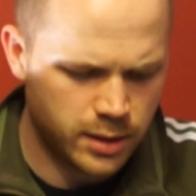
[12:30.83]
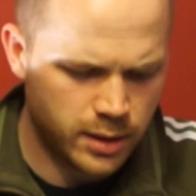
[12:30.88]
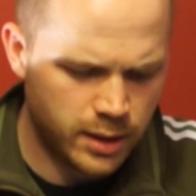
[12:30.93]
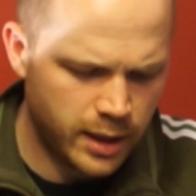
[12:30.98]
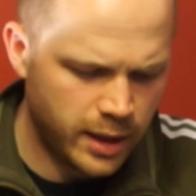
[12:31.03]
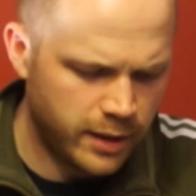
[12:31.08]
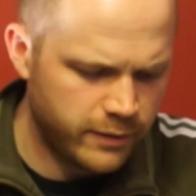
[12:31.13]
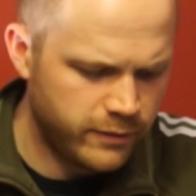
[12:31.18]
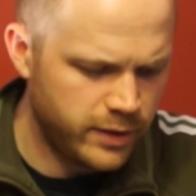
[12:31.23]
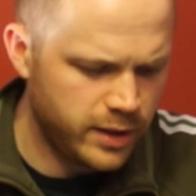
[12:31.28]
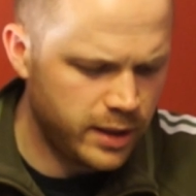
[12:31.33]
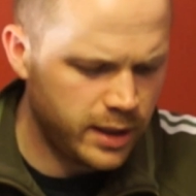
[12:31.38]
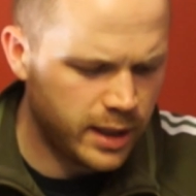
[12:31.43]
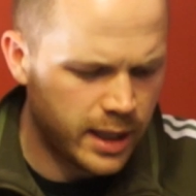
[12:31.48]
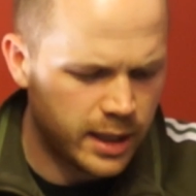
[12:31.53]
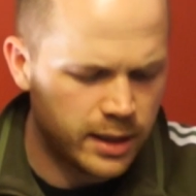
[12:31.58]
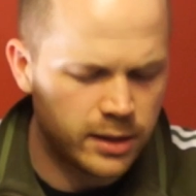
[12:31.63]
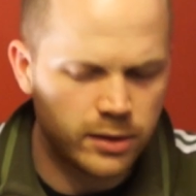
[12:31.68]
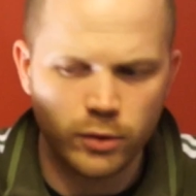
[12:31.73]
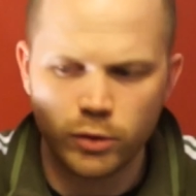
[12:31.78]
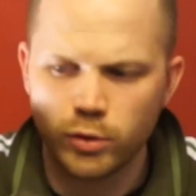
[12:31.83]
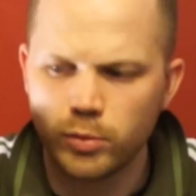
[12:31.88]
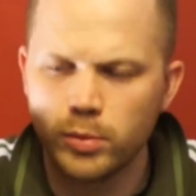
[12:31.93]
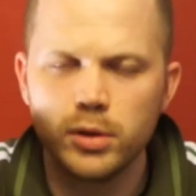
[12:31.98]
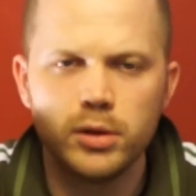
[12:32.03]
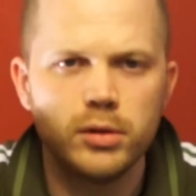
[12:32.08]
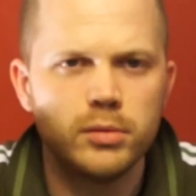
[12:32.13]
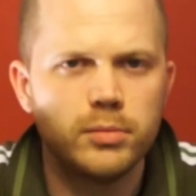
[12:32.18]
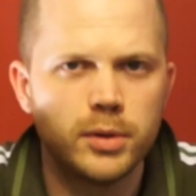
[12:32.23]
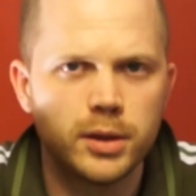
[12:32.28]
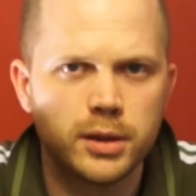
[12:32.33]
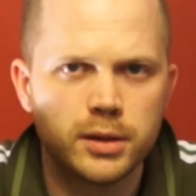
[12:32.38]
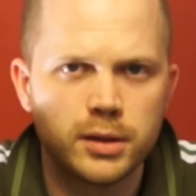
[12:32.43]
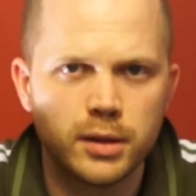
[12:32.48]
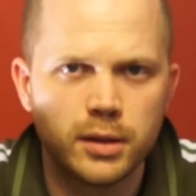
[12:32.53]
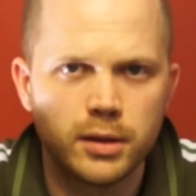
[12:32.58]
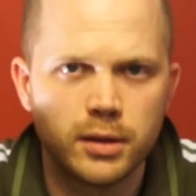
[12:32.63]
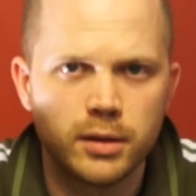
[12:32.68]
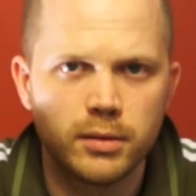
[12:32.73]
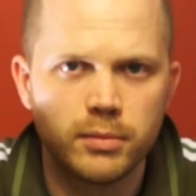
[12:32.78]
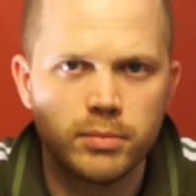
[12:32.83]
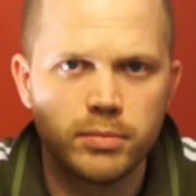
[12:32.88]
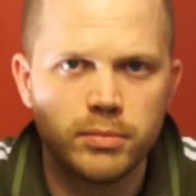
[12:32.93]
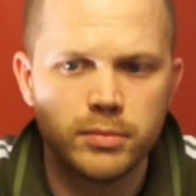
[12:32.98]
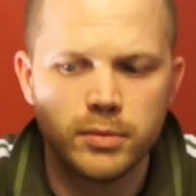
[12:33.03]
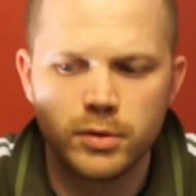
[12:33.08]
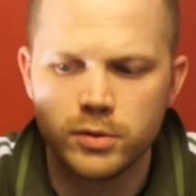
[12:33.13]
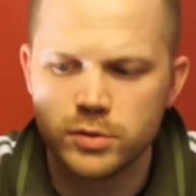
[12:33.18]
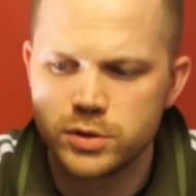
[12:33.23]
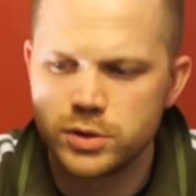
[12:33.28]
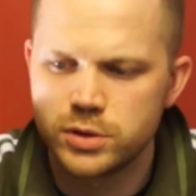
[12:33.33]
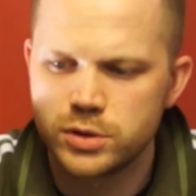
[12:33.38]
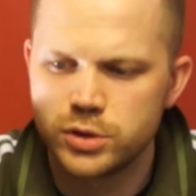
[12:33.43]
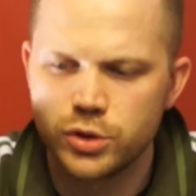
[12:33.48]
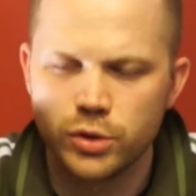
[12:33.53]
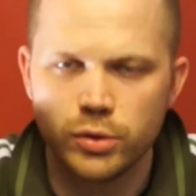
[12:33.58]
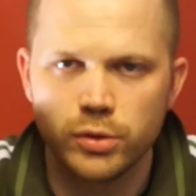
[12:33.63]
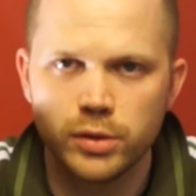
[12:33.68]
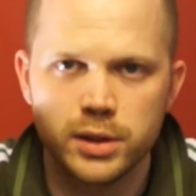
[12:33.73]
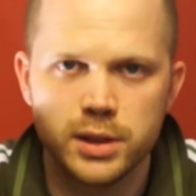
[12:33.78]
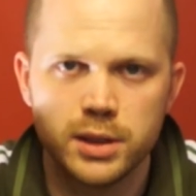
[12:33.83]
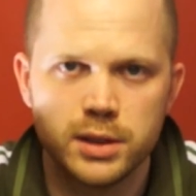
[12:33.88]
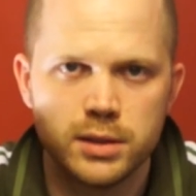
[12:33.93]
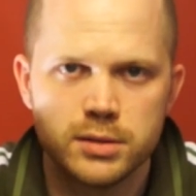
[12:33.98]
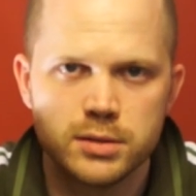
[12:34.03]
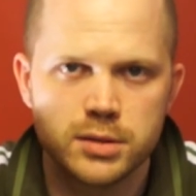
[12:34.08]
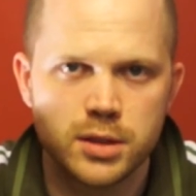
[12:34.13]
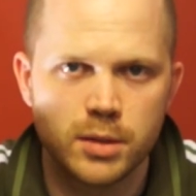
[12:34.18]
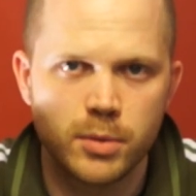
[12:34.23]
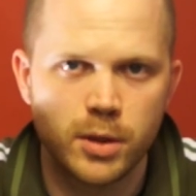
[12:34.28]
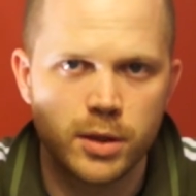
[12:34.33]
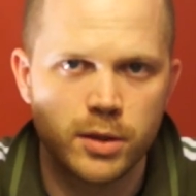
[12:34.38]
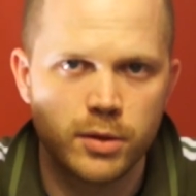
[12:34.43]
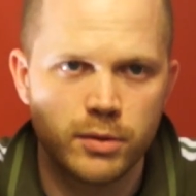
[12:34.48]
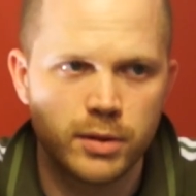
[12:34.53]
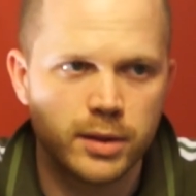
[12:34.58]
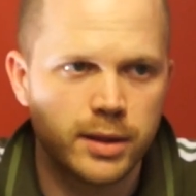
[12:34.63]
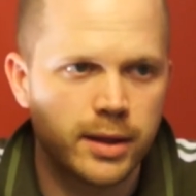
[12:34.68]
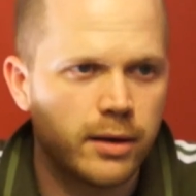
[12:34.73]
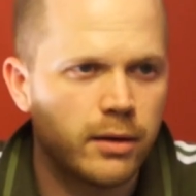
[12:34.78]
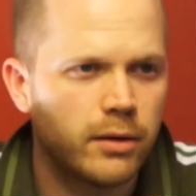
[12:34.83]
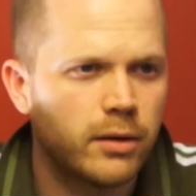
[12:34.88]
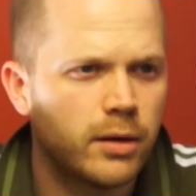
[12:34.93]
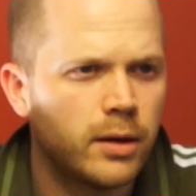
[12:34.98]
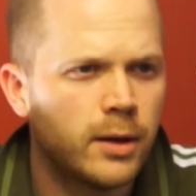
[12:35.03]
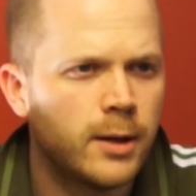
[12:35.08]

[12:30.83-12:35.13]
heavy, and normal, but there's surely some other in there.